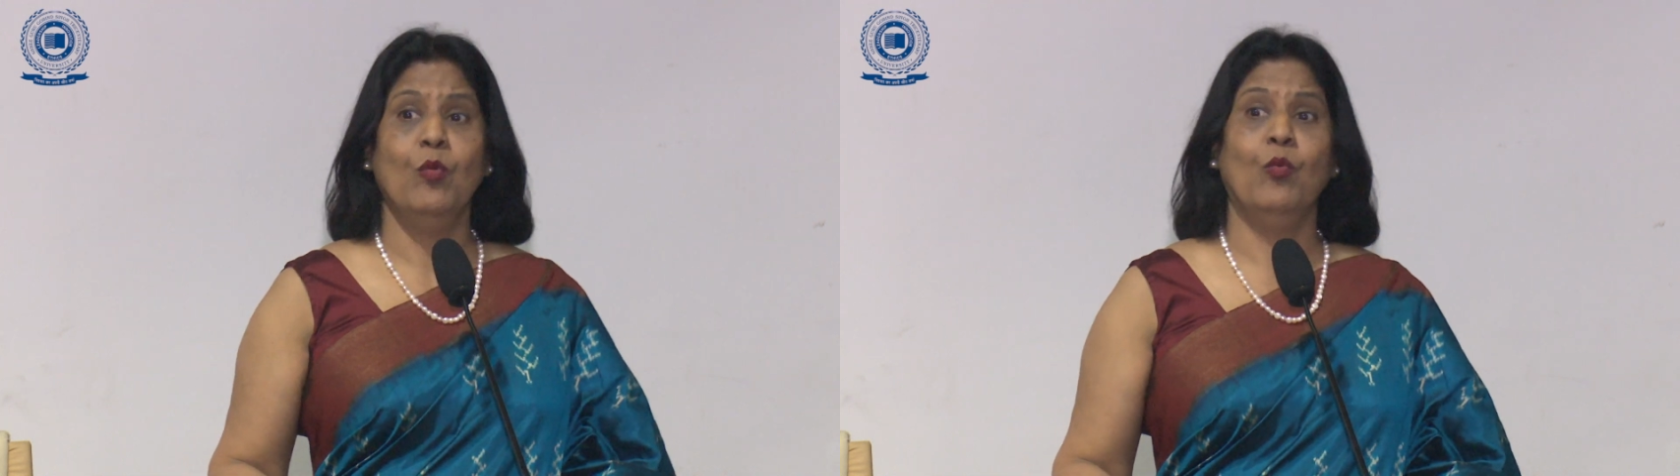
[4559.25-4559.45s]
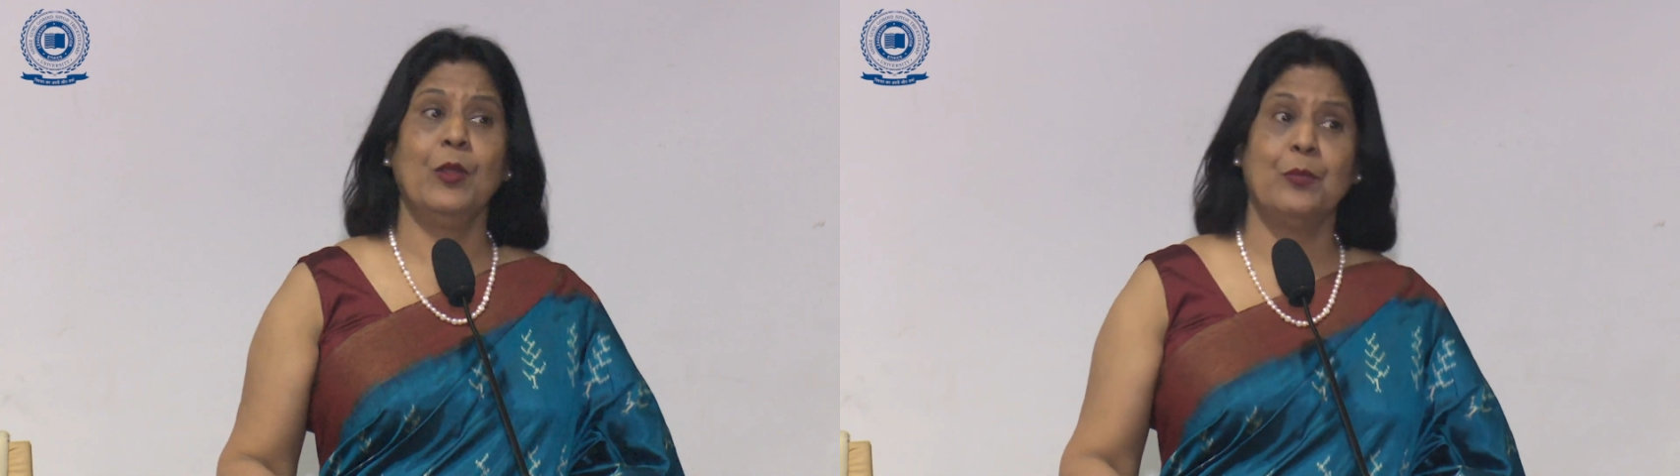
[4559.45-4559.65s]

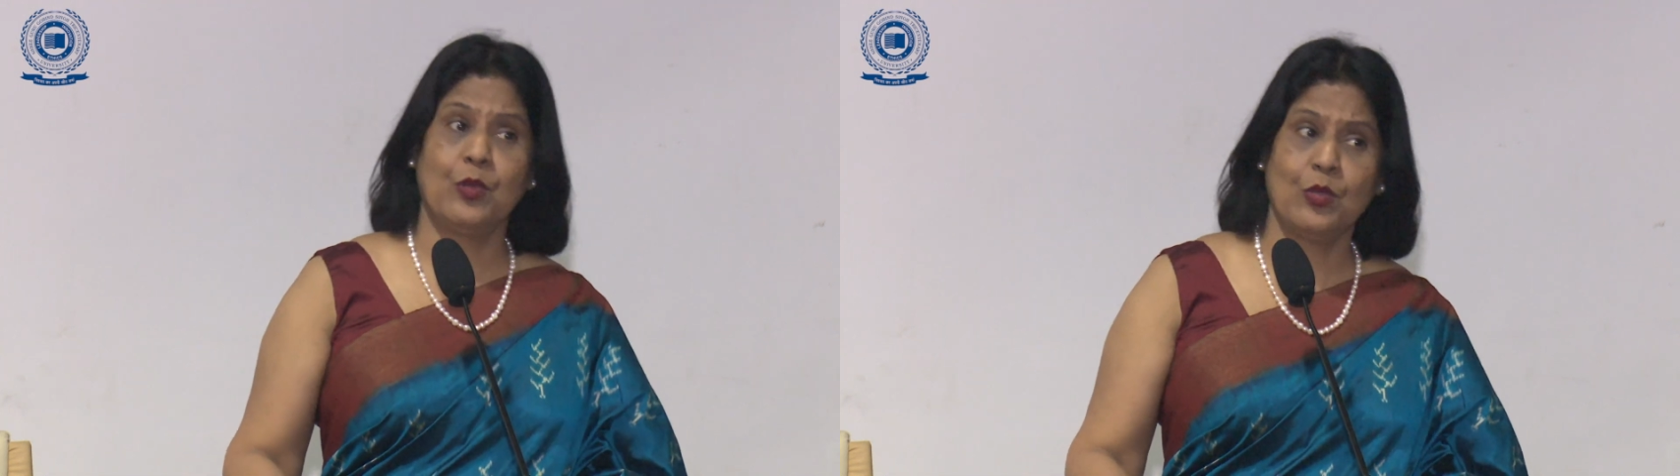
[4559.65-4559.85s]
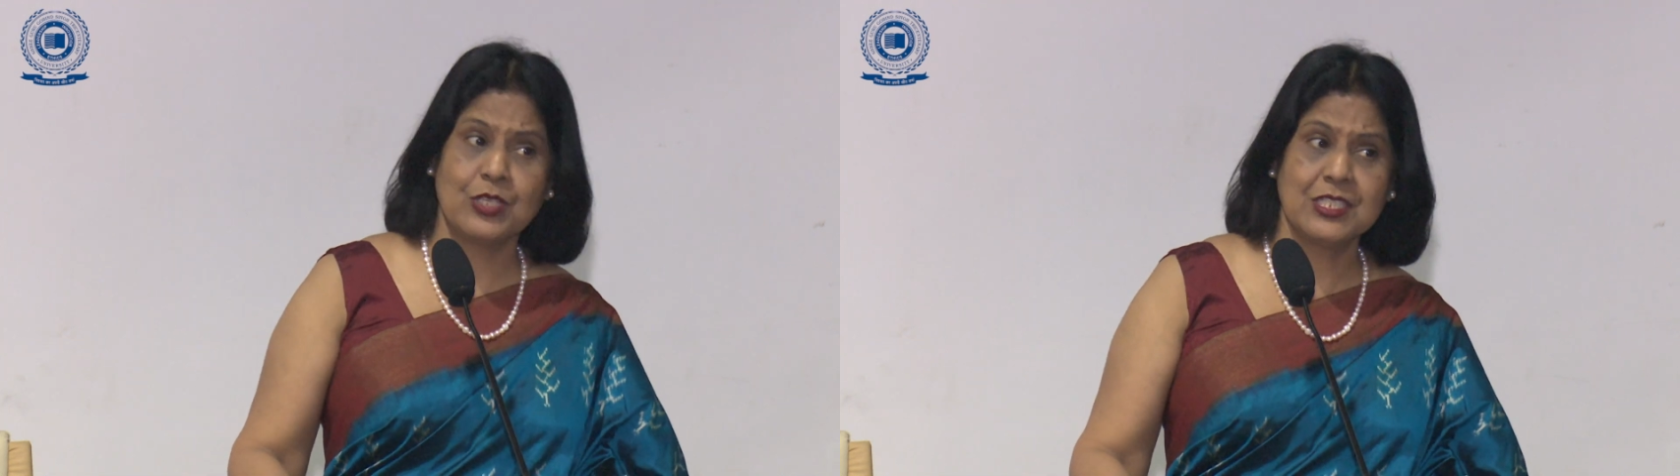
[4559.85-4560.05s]
what
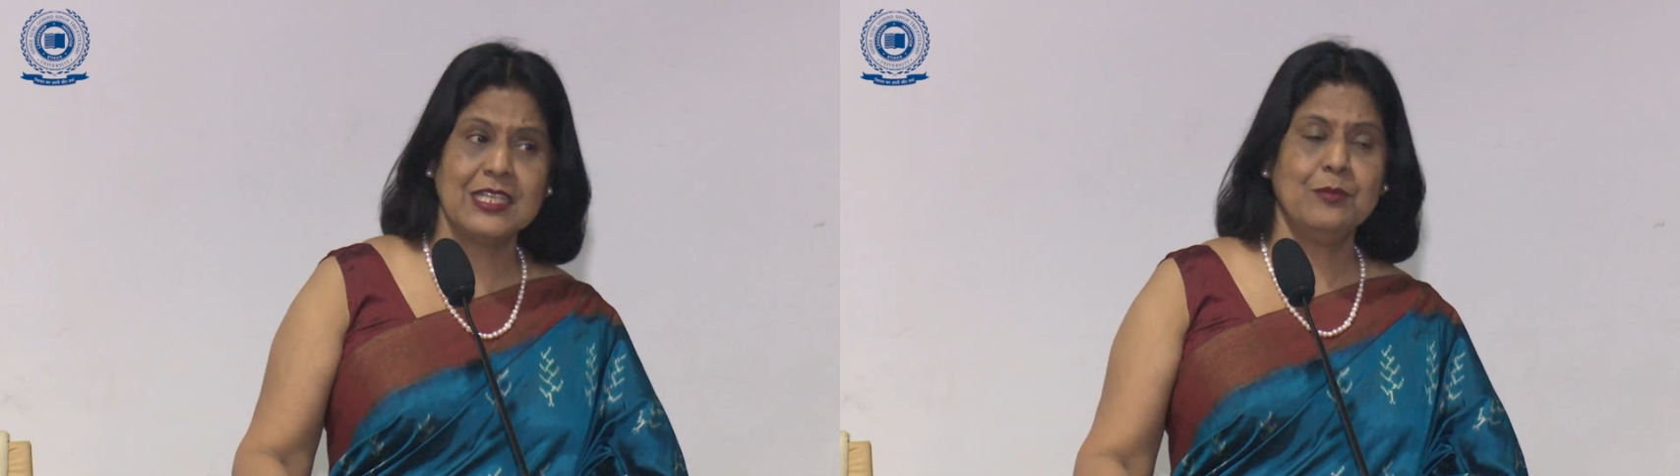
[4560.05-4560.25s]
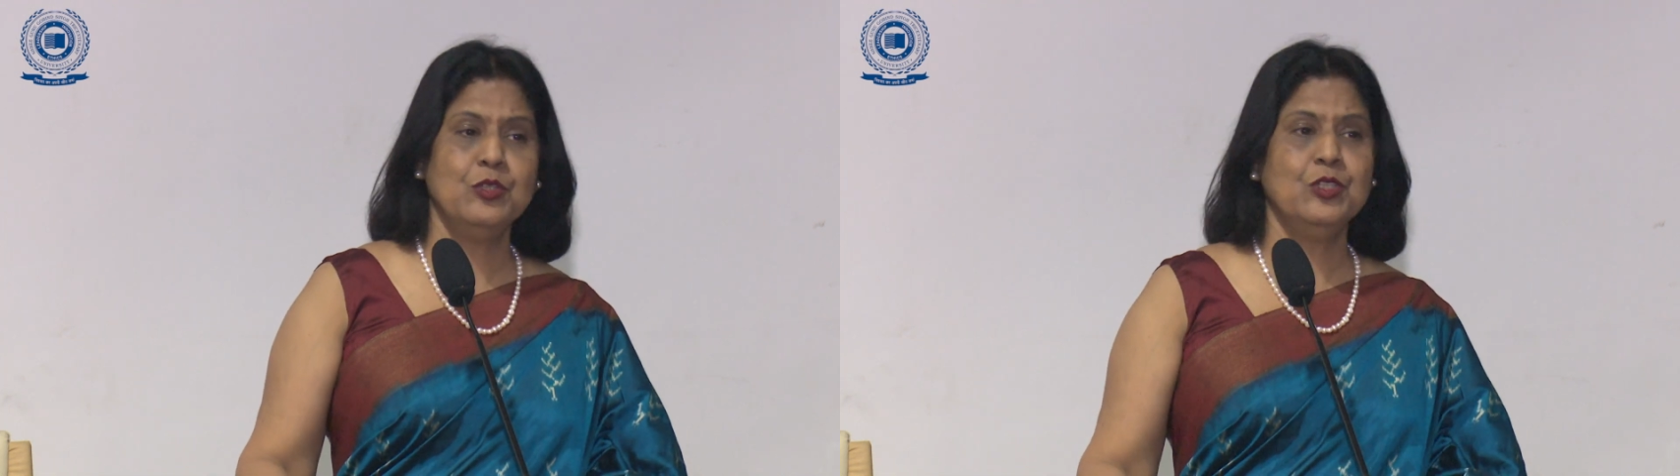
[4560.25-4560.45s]
precautions
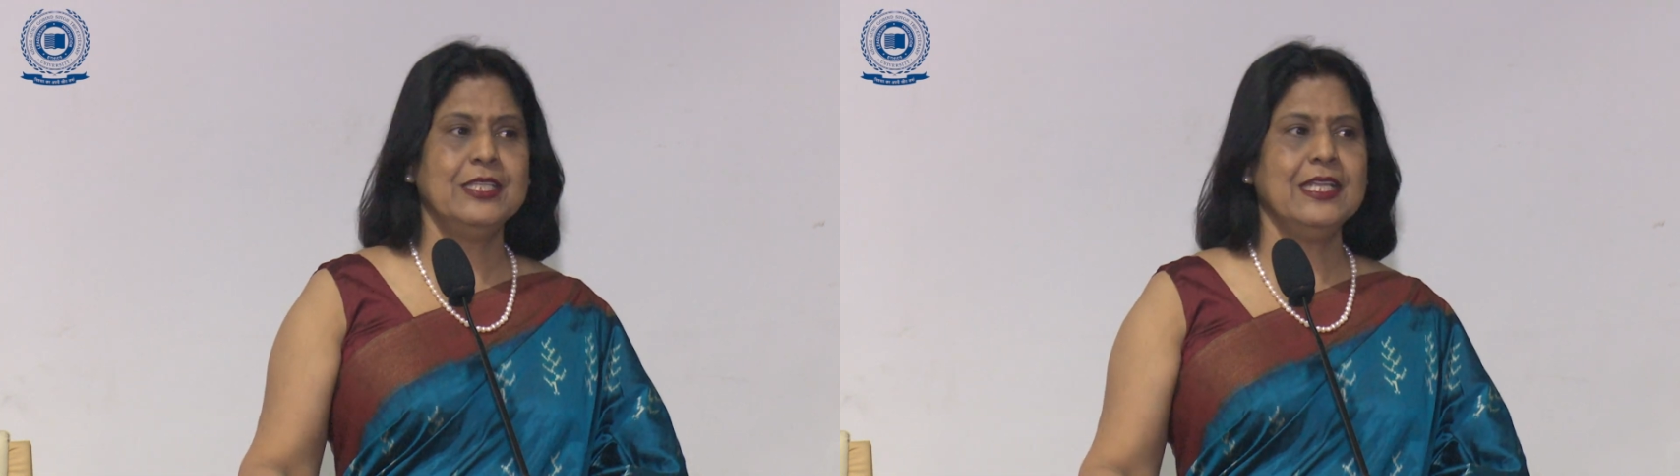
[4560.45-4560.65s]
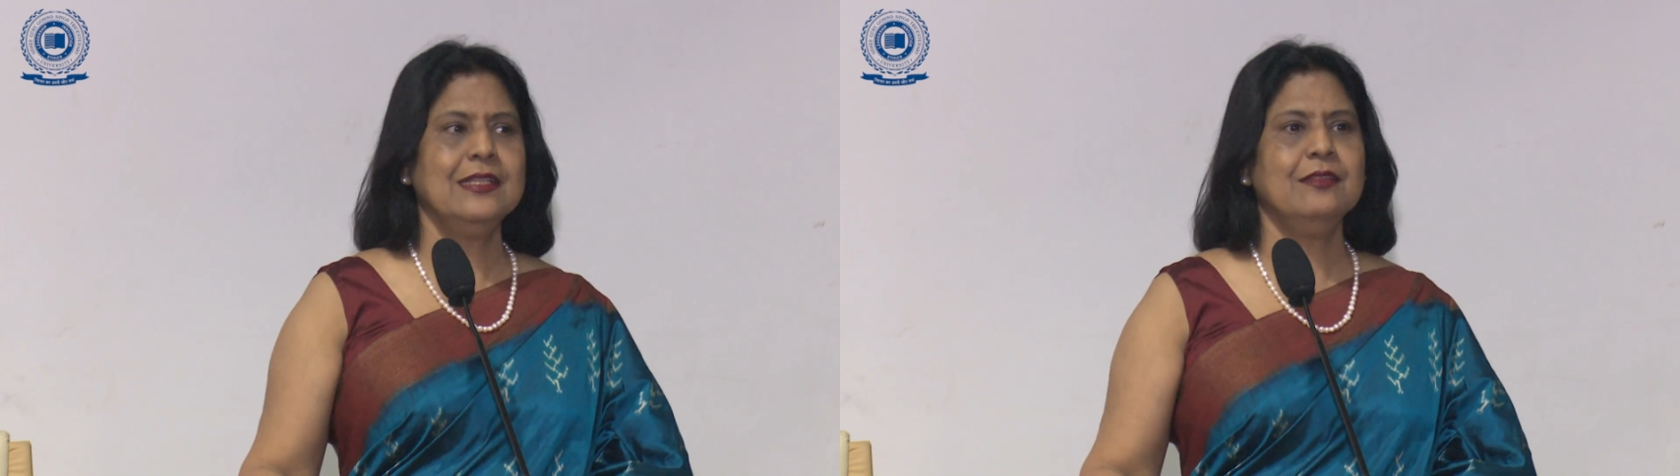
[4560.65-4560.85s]
I am going to
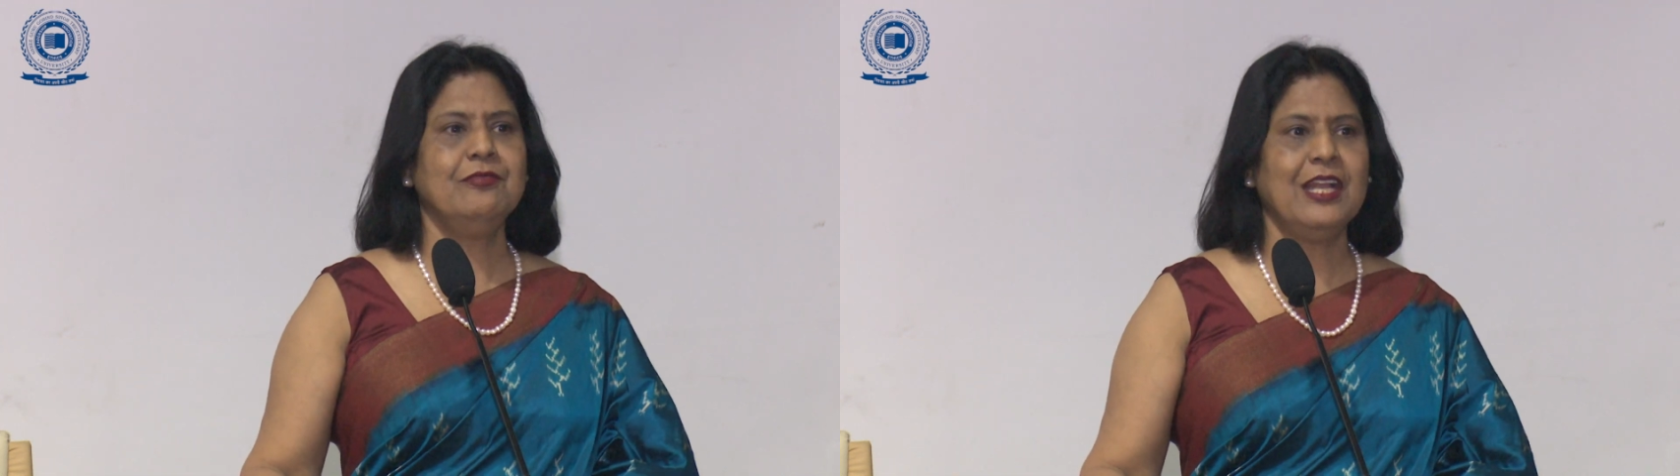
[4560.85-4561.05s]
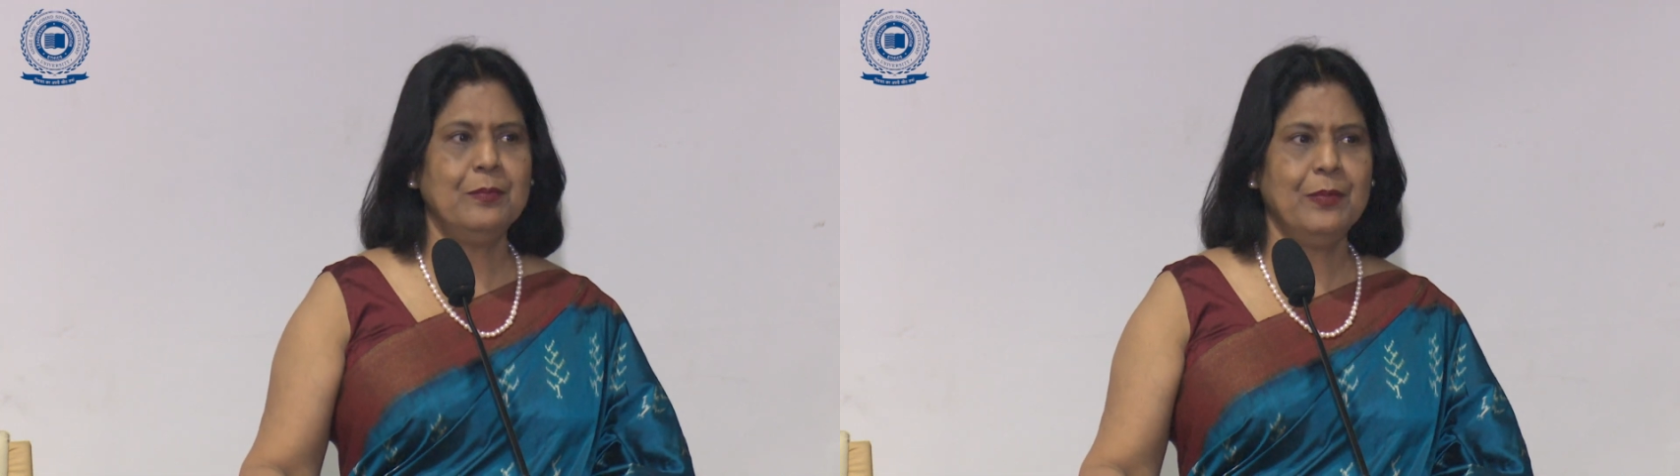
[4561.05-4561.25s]
take in the
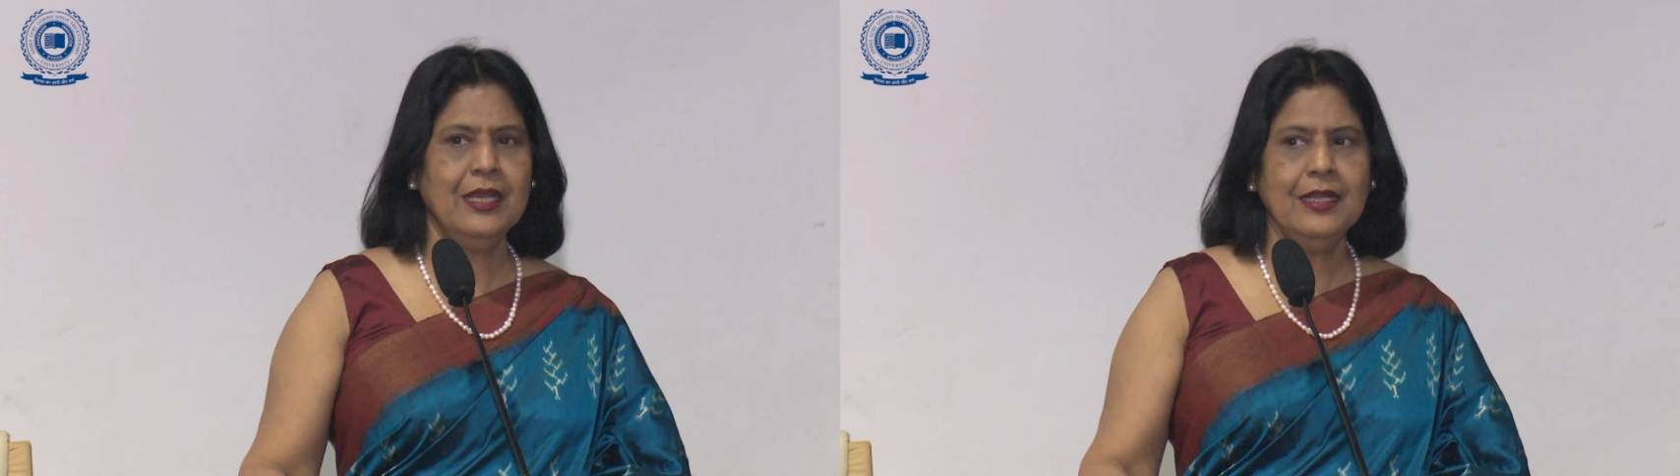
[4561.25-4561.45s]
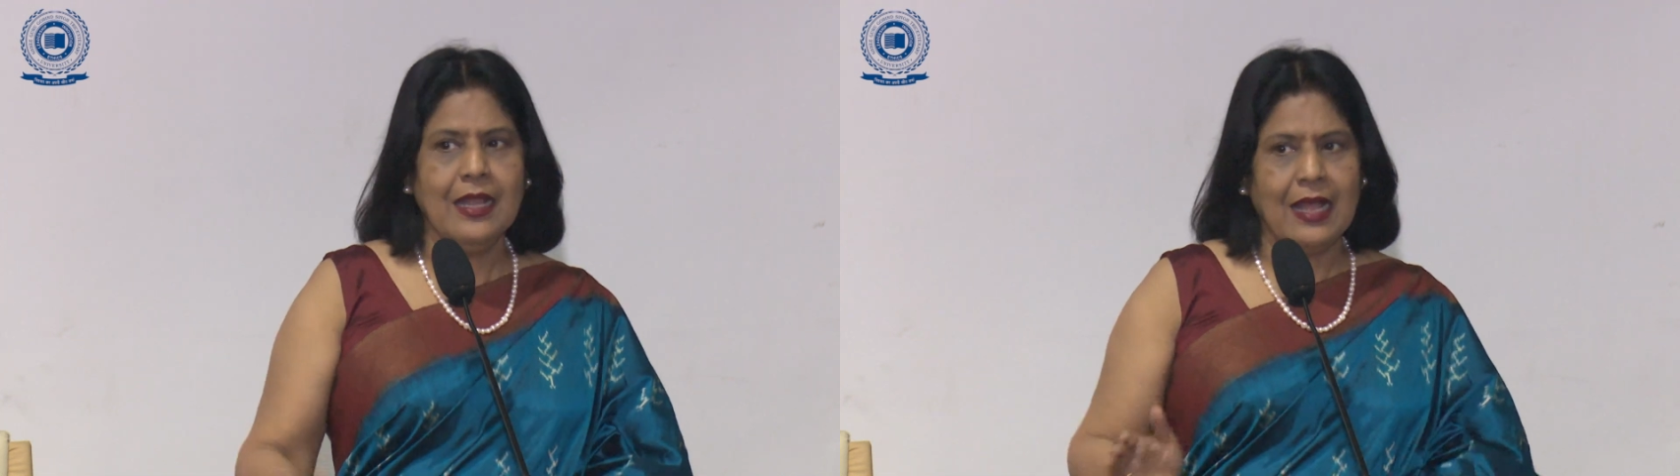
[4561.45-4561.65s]
flat palate?